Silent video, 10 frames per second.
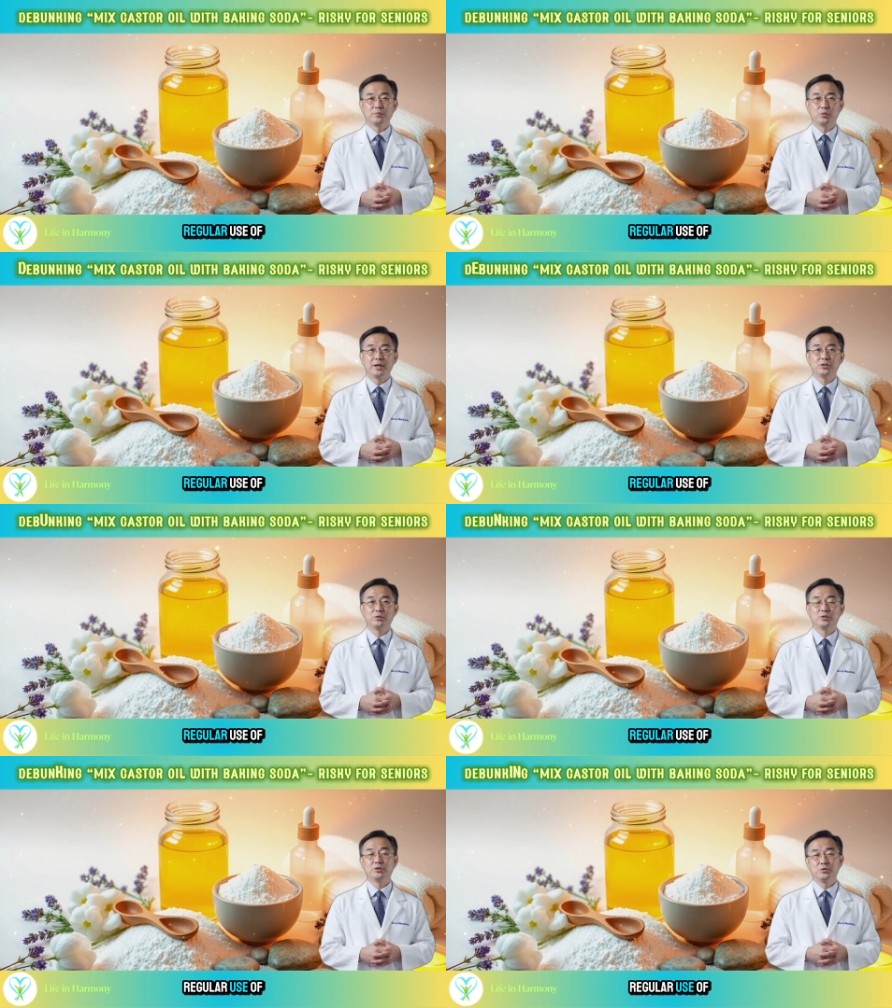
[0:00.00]

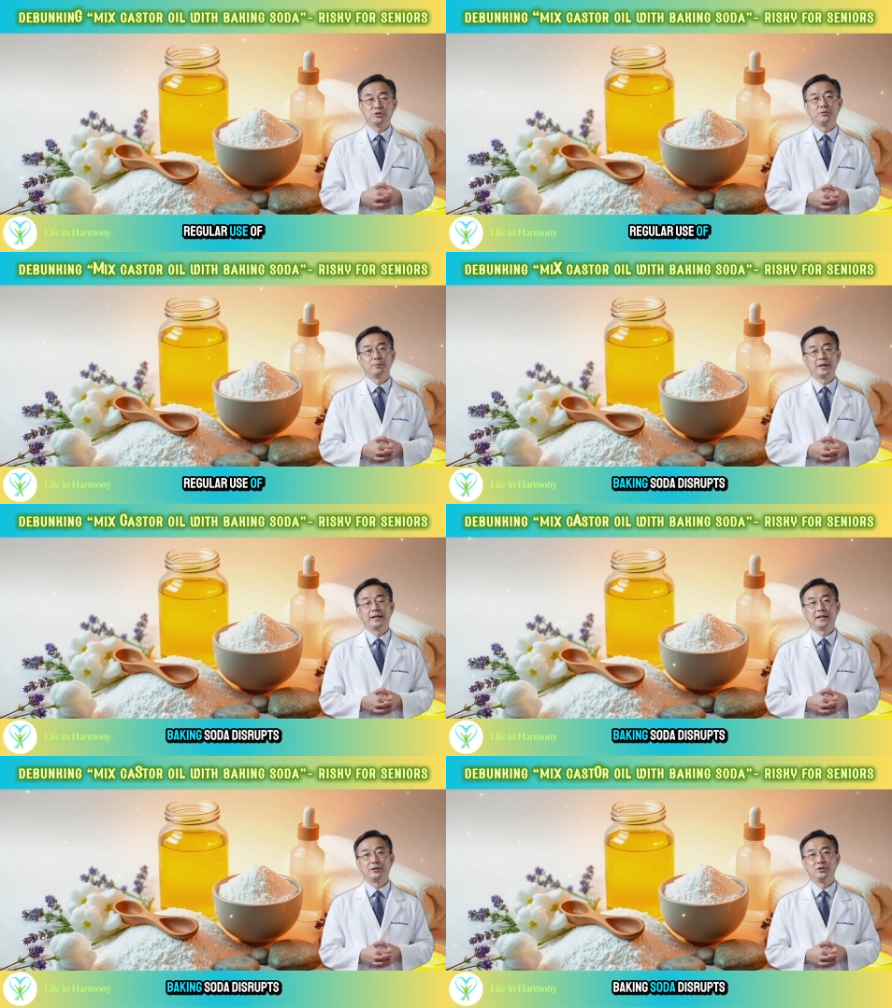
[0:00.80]
Regular use of
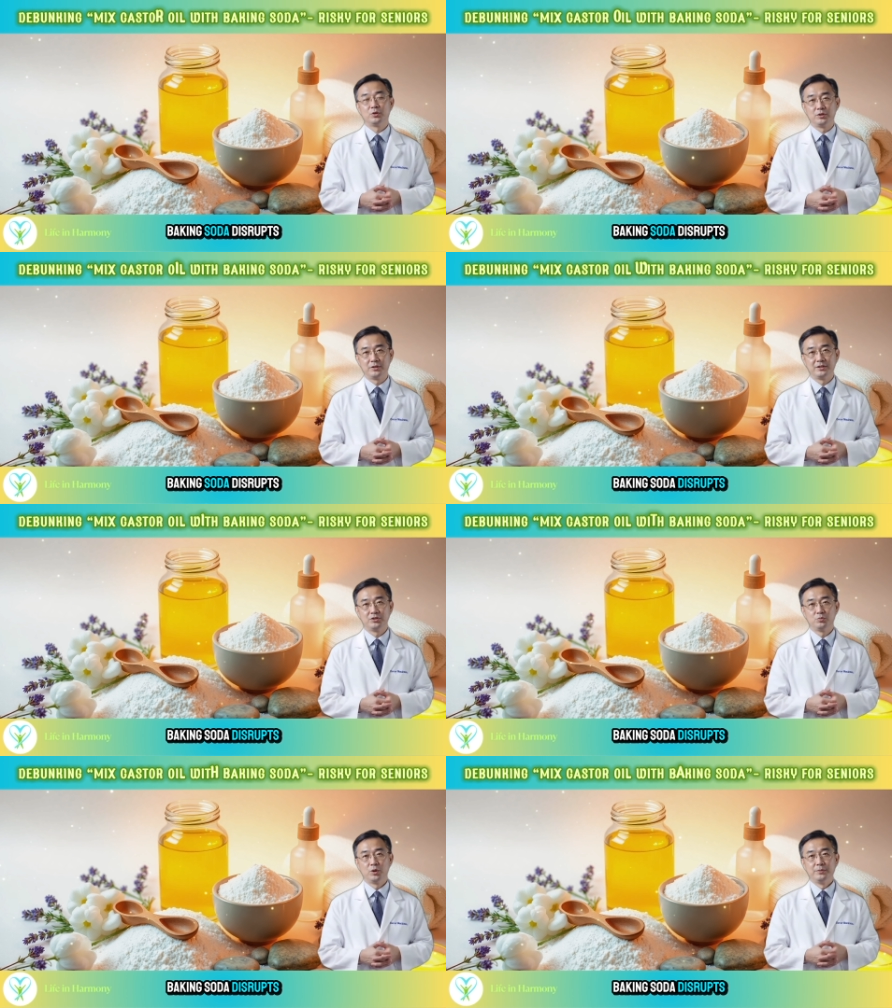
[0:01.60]
baking soda
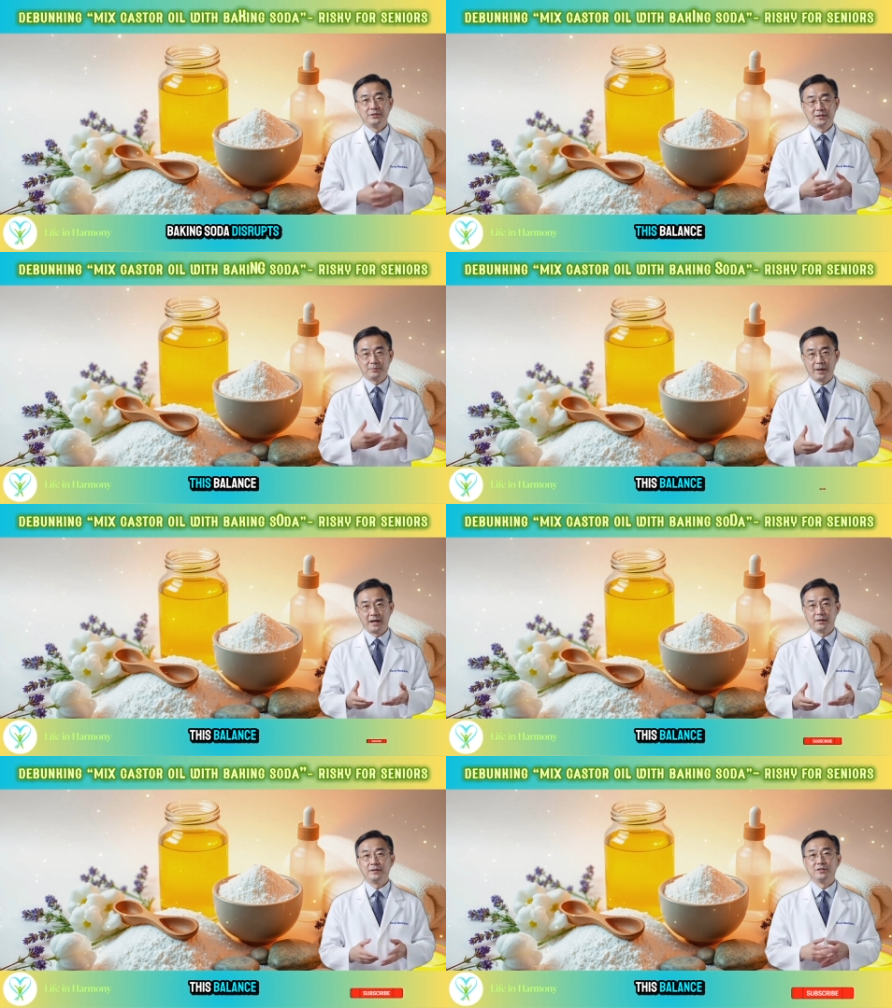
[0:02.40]
disrupts this
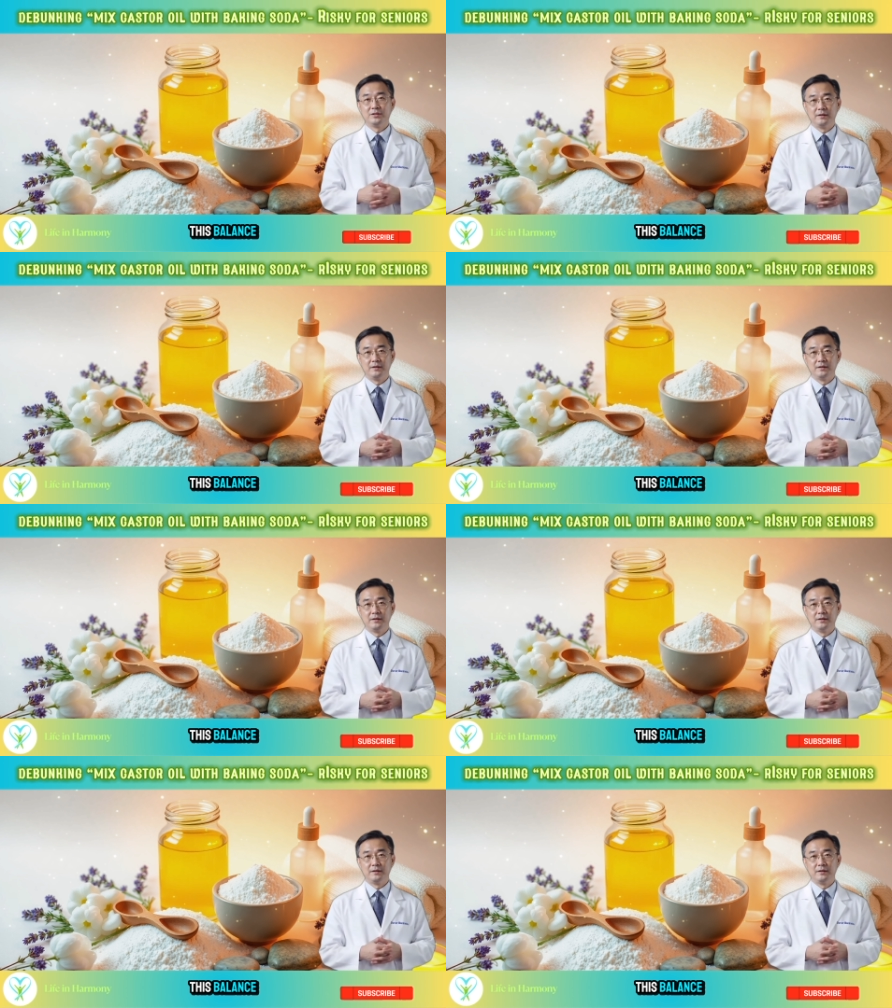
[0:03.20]
balance,